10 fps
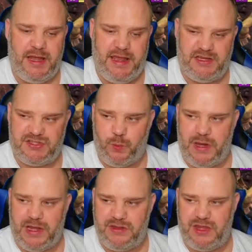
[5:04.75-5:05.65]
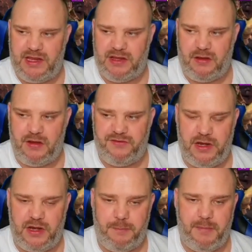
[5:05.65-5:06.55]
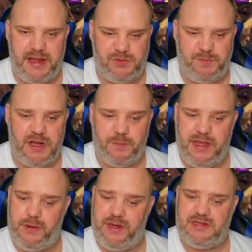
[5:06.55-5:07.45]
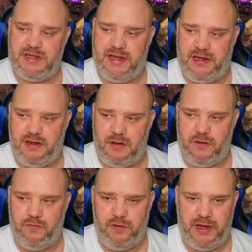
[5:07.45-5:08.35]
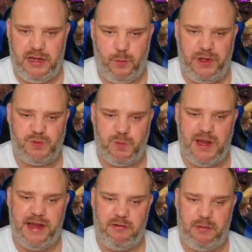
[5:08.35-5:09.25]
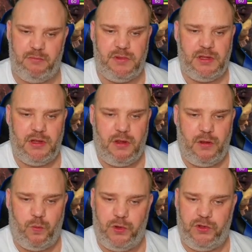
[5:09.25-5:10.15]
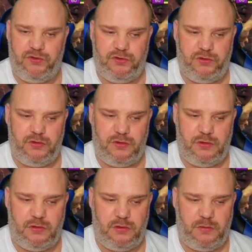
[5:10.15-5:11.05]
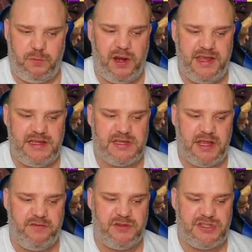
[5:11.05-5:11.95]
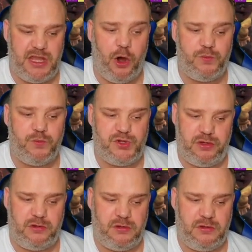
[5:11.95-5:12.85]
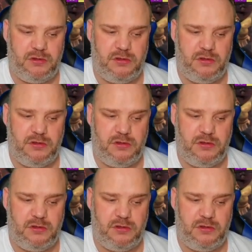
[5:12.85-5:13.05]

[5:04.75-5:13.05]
It's the one thing that I find a major bugbear with this, and I really wish Plarium would please give us the option